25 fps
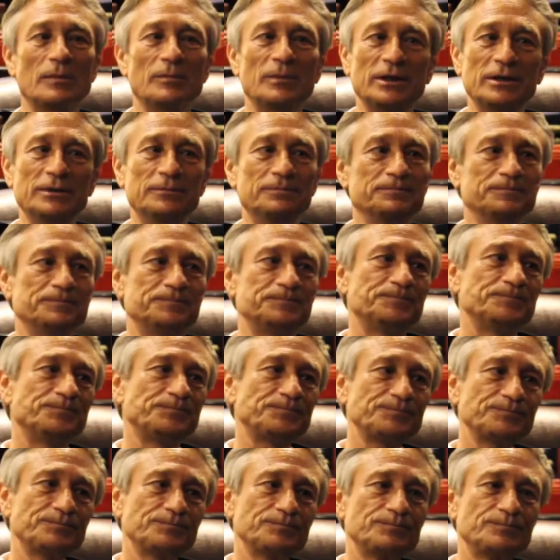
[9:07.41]
come in
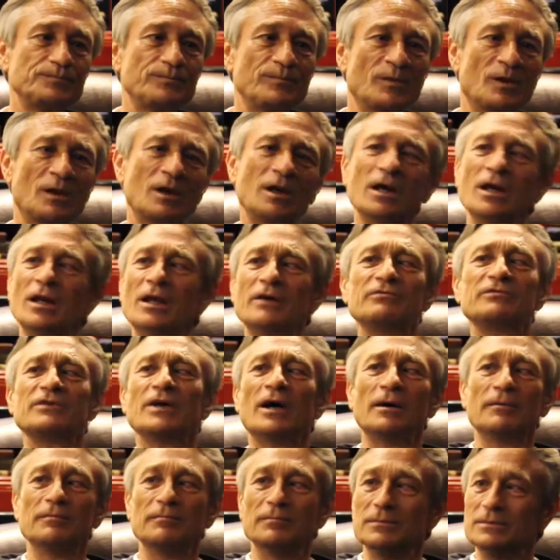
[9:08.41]
and have
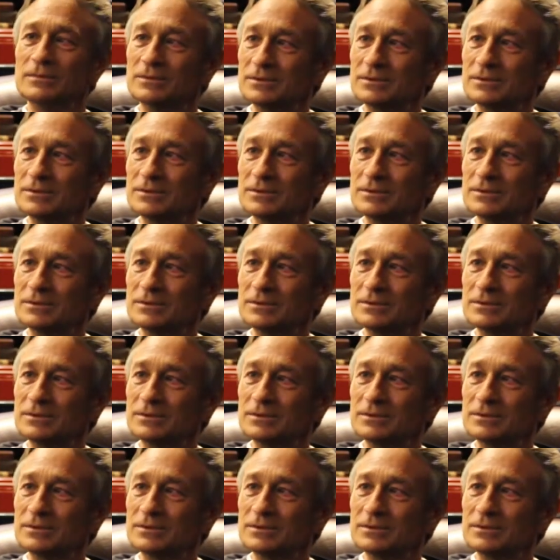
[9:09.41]
time.